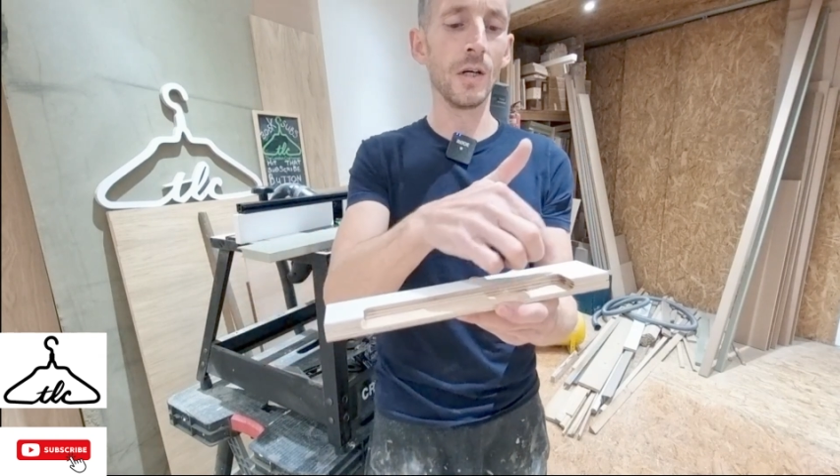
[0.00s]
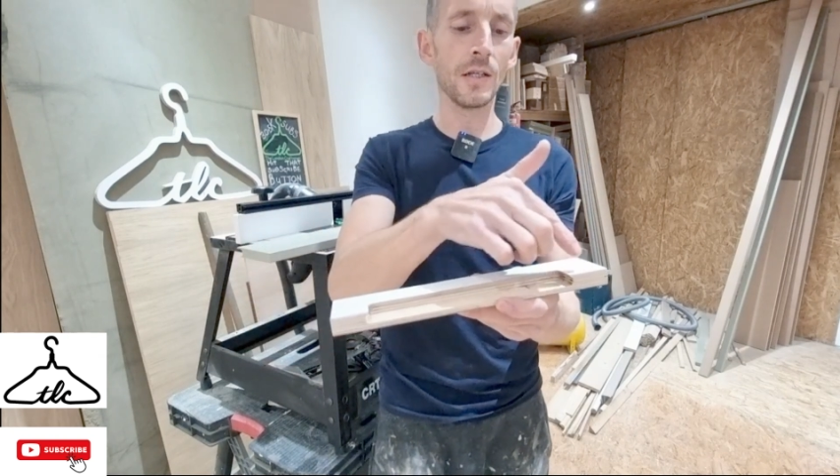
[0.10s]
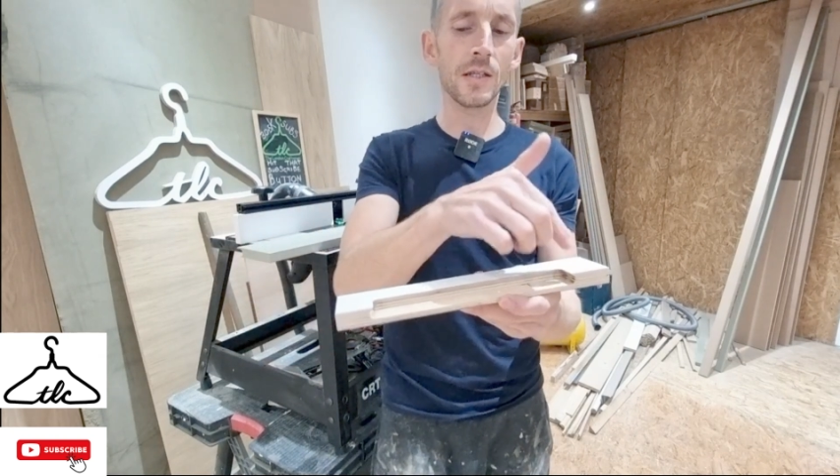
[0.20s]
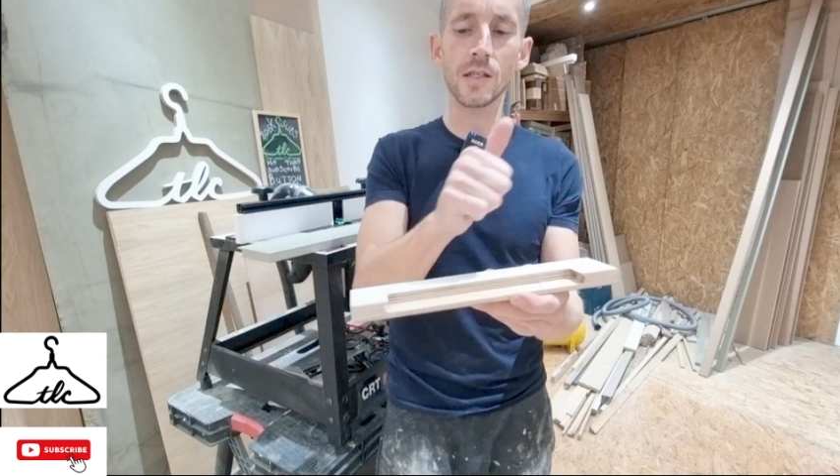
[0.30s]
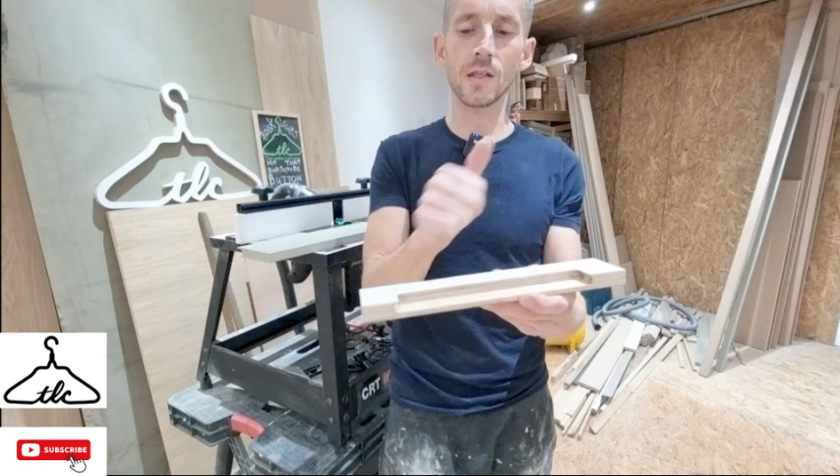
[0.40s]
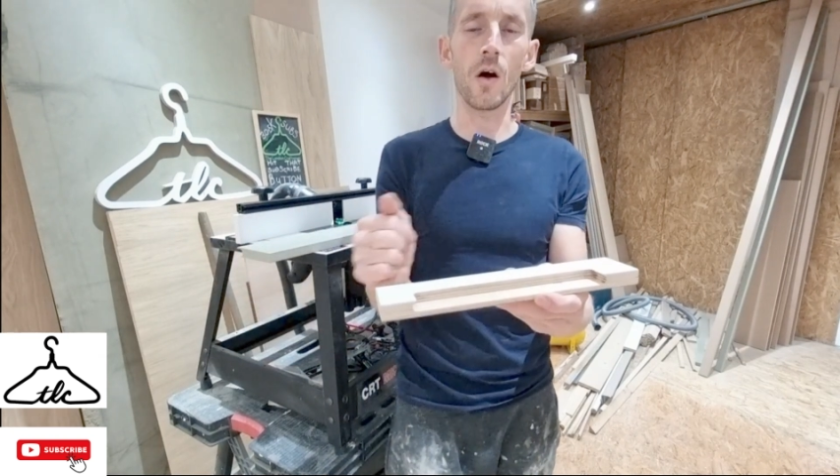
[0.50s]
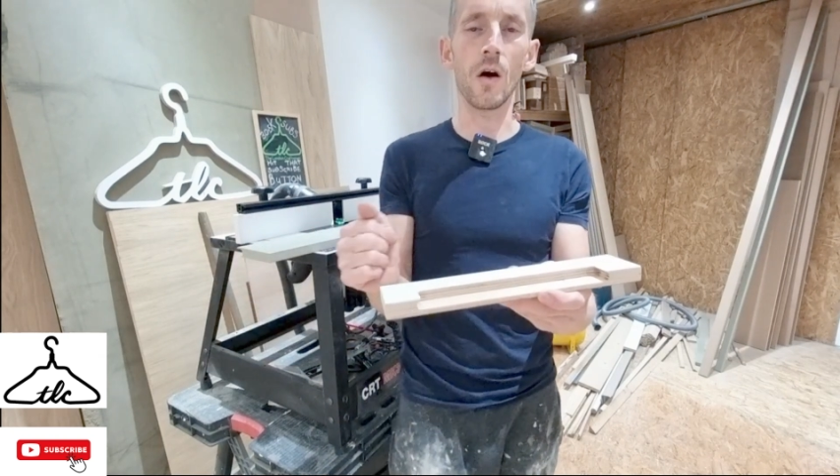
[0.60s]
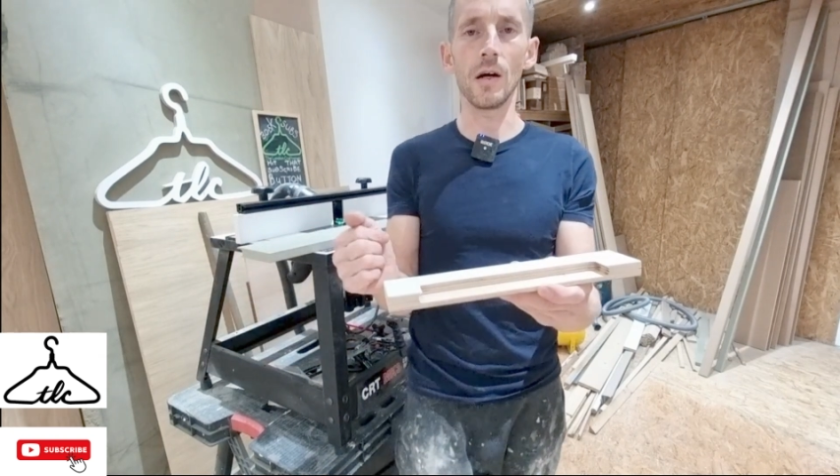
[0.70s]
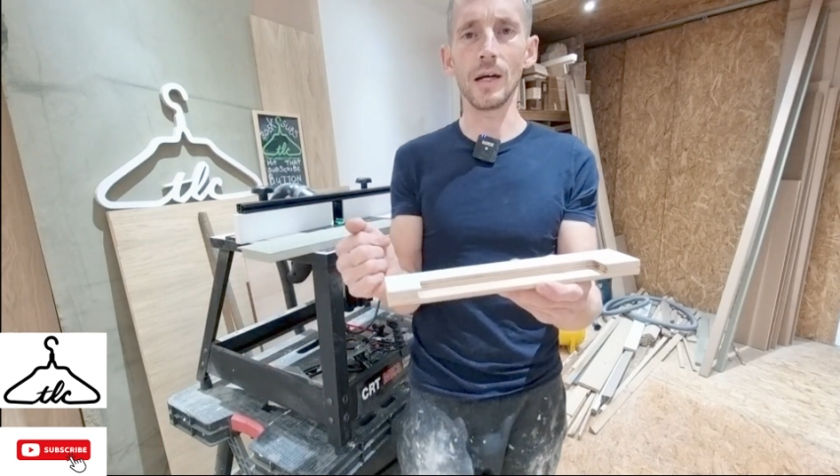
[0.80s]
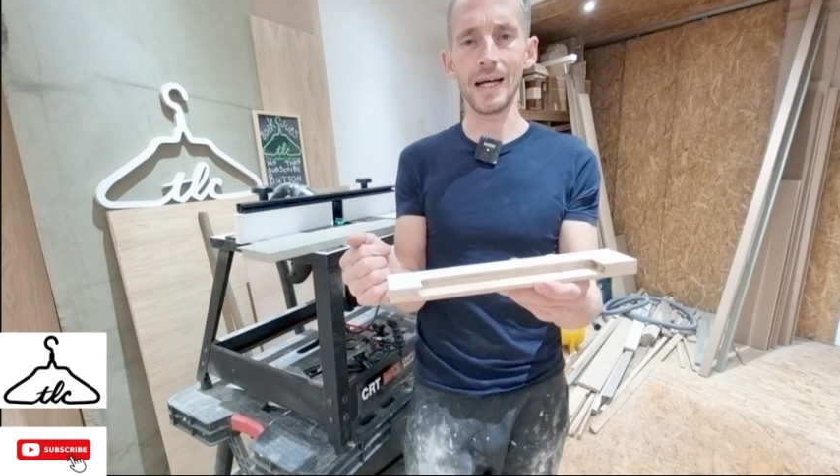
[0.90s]

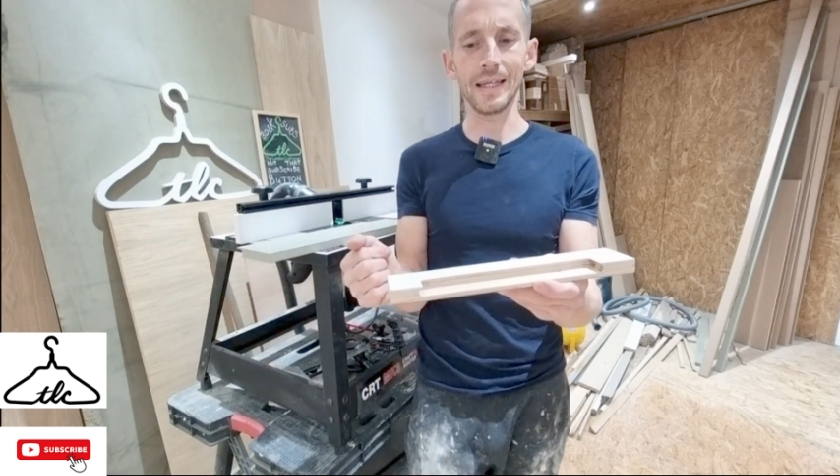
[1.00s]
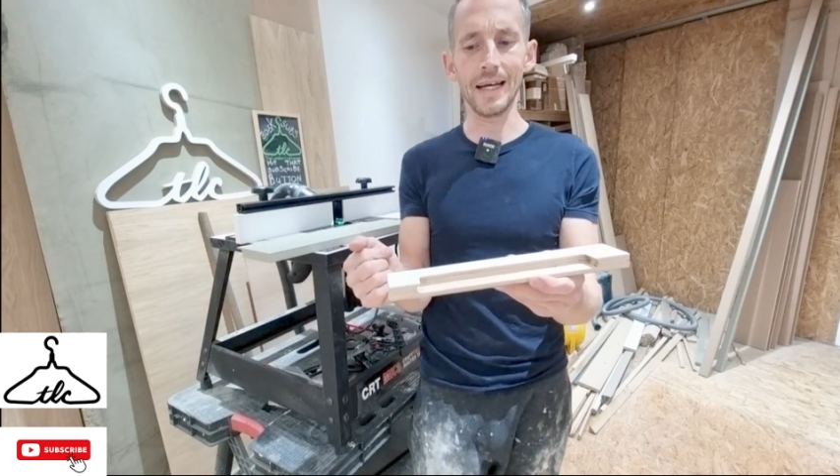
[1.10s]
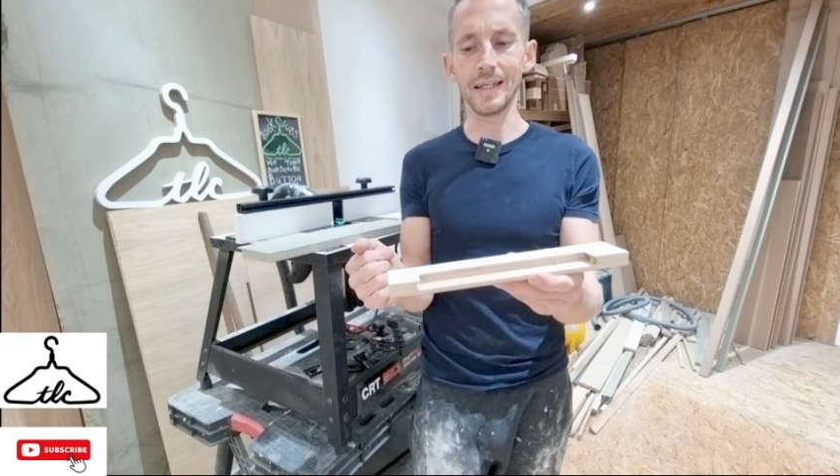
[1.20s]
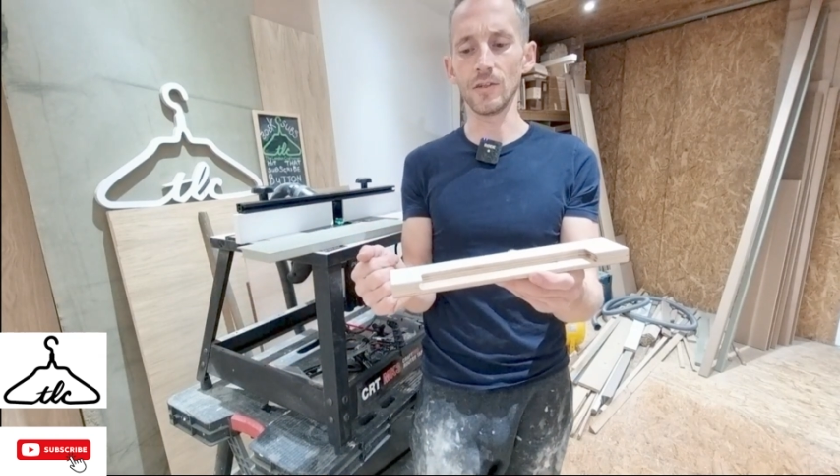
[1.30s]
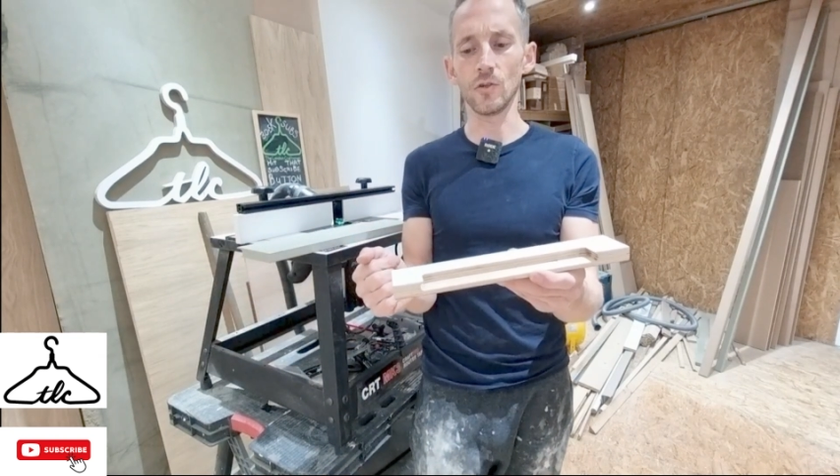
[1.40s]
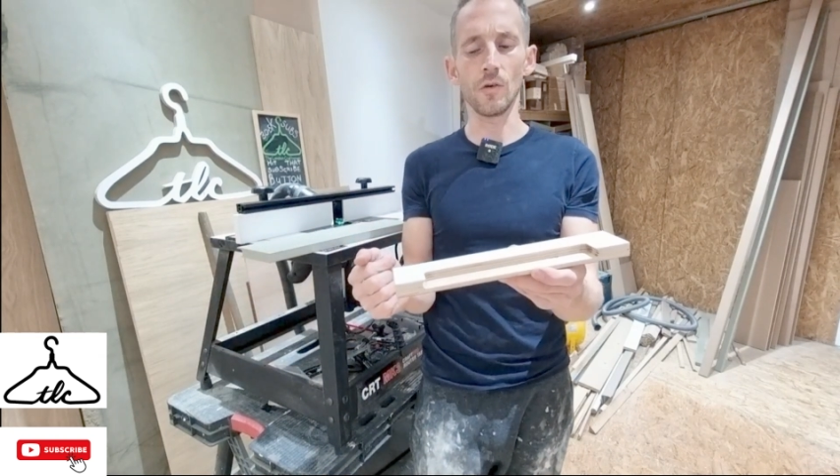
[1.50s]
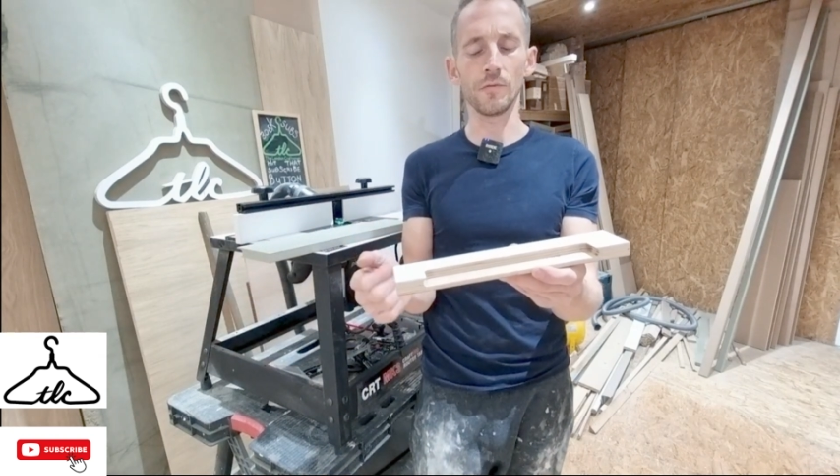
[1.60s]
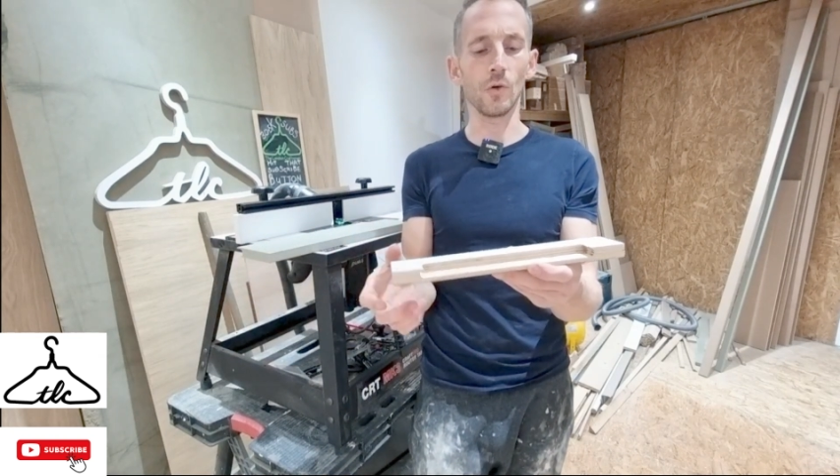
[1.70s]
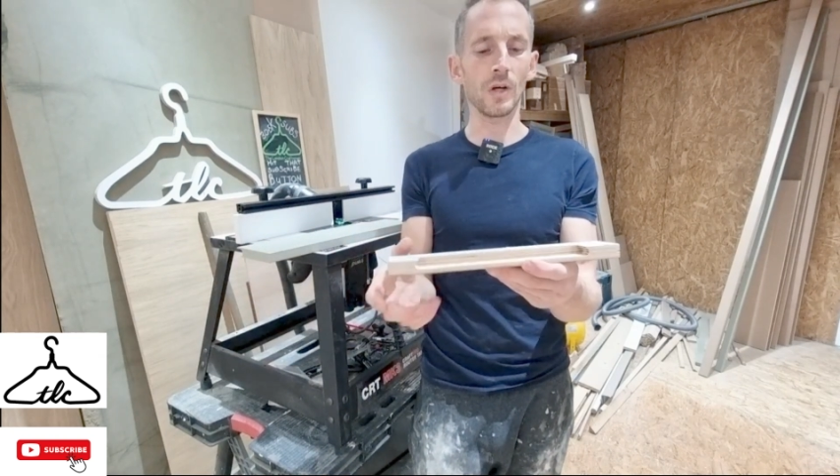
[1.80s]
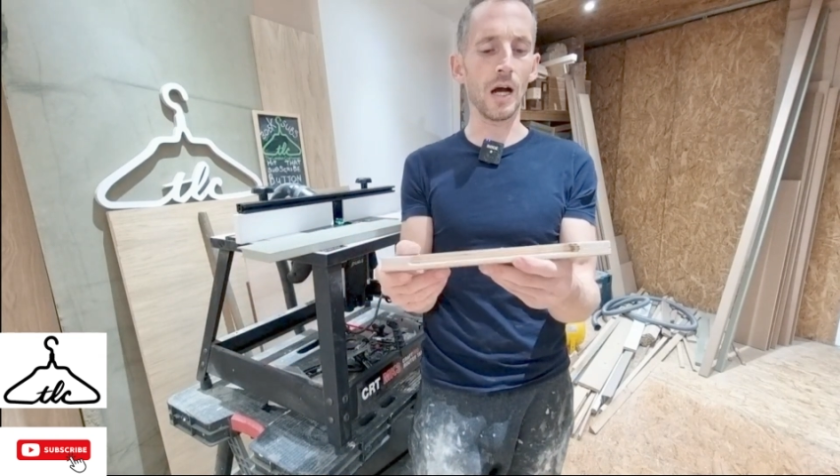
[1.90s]
start and end of
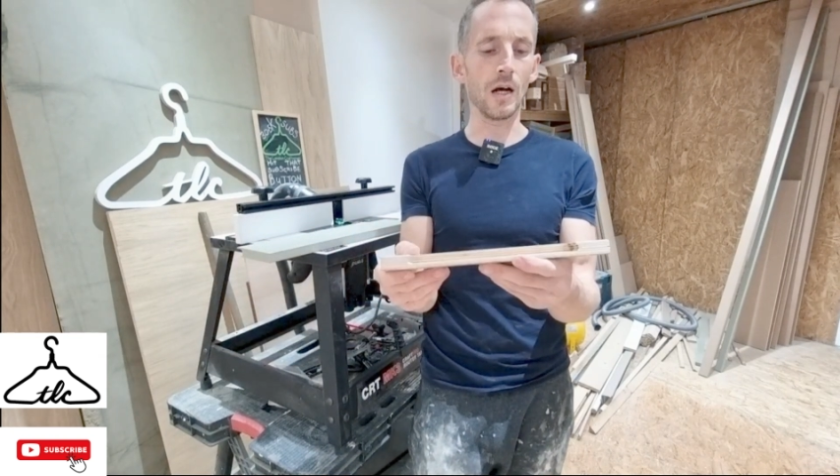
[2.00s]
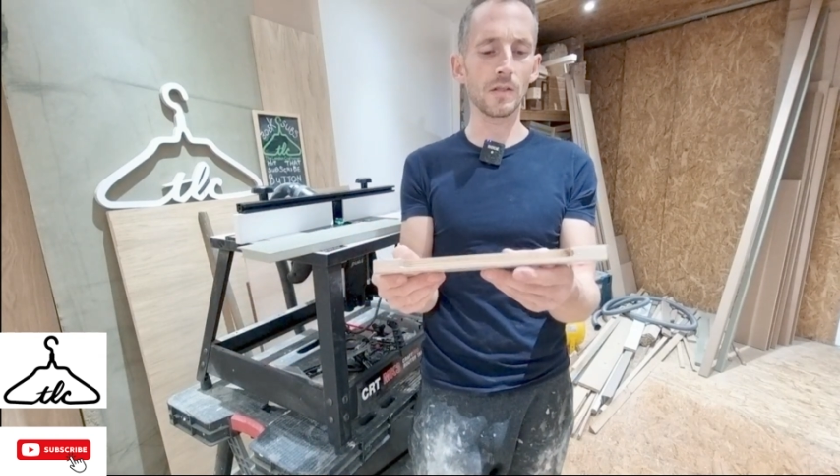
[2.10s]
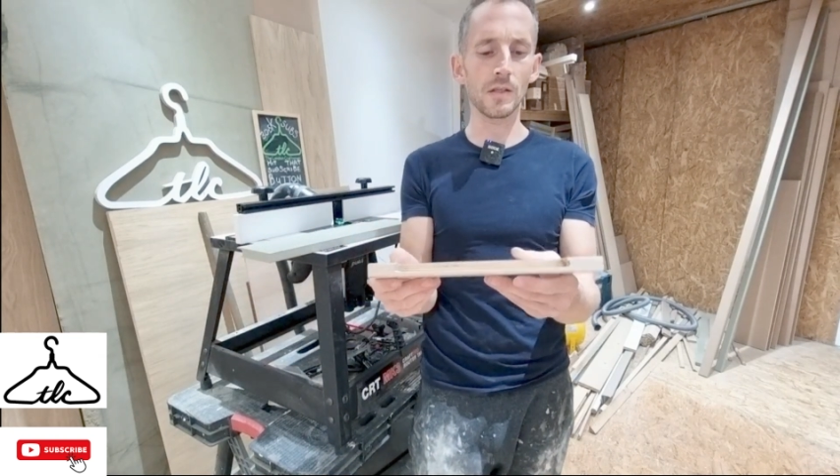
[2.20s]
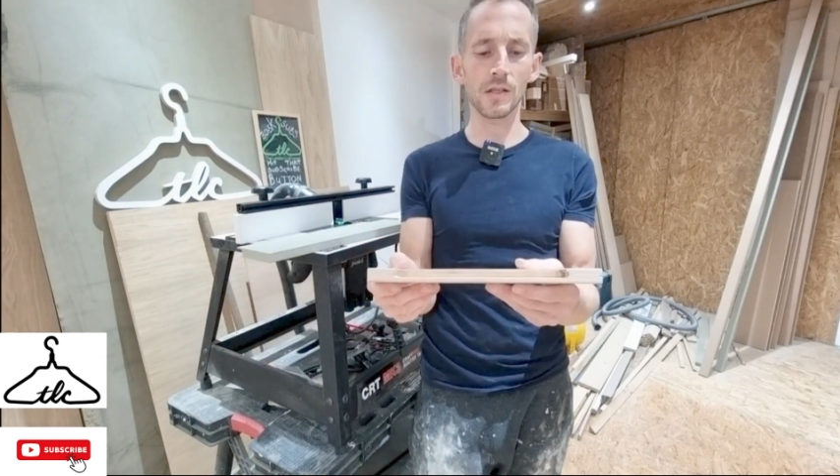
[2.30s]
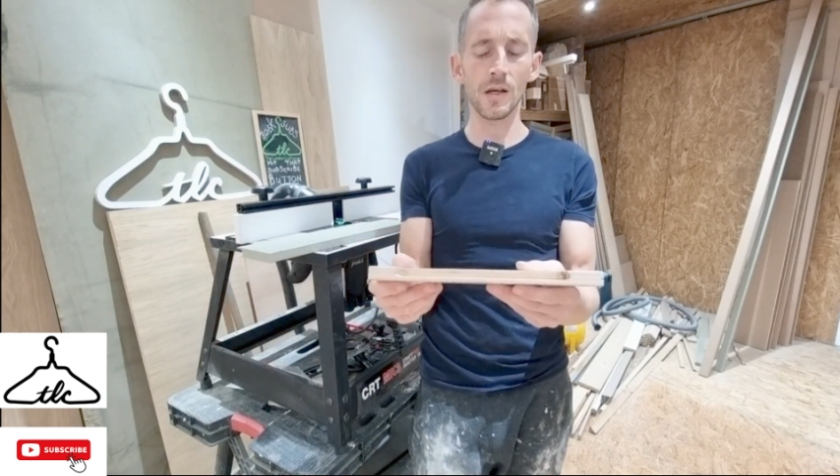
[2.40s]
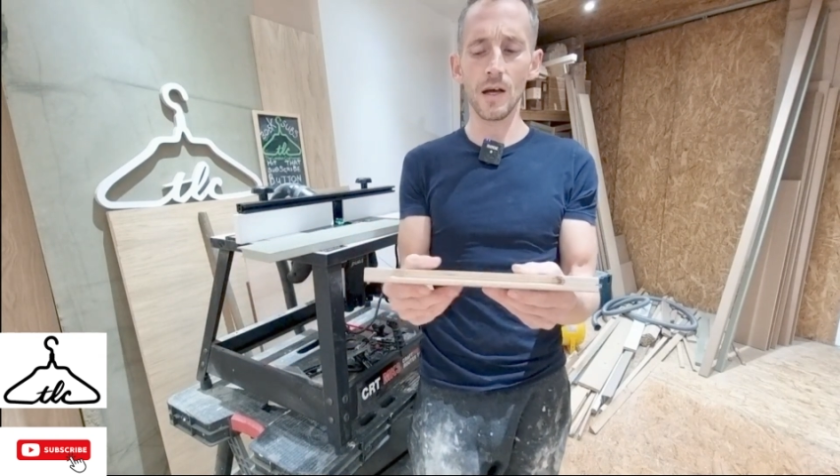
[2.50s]
your cuts.